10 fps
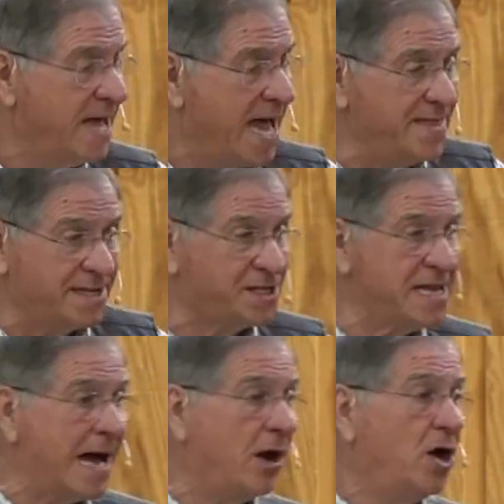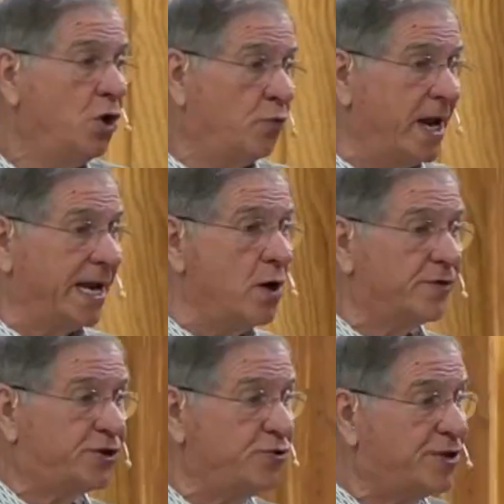And this is now running
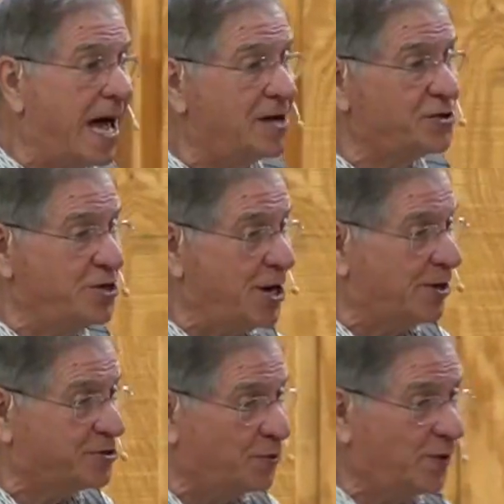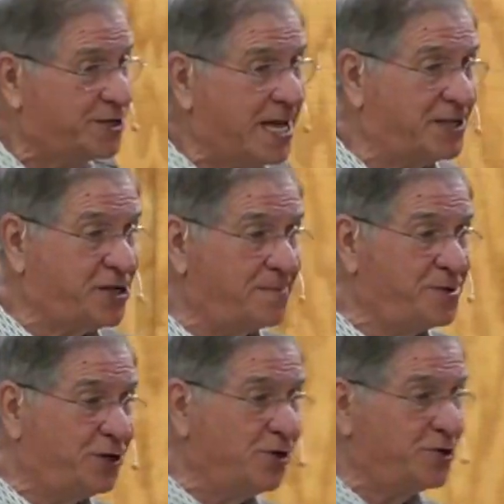over 2,000 years in which that
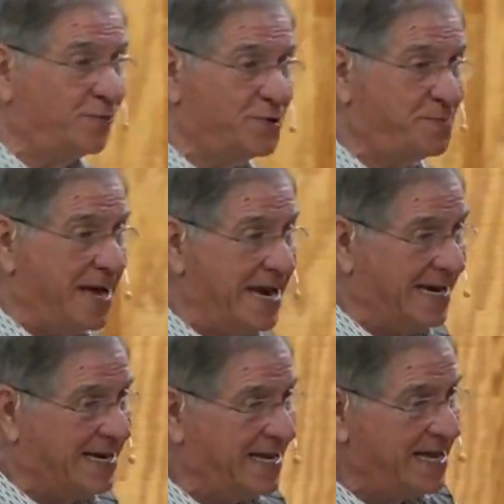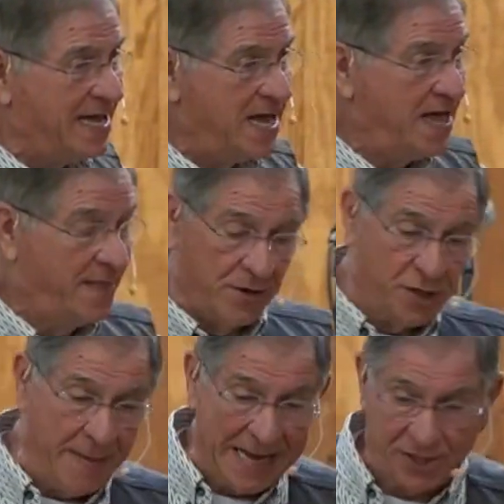substitution was made.
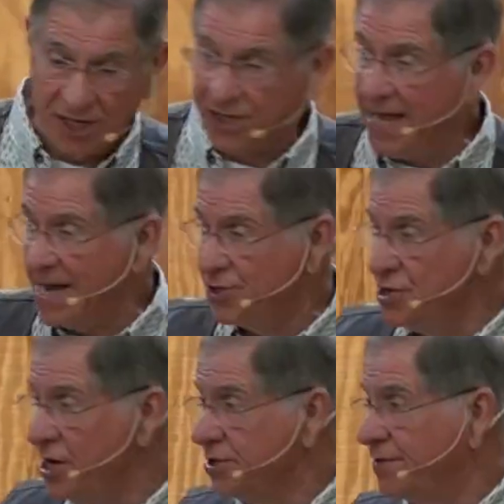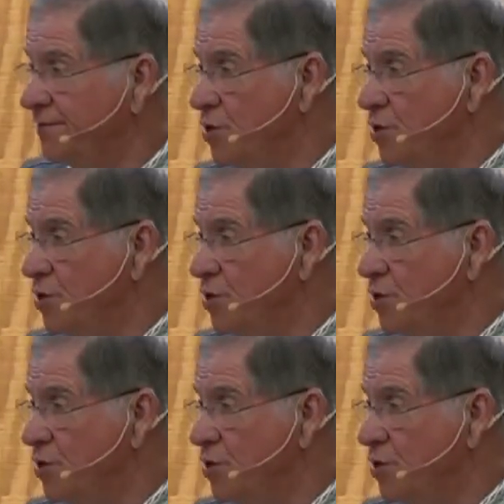There's about 6,000 years of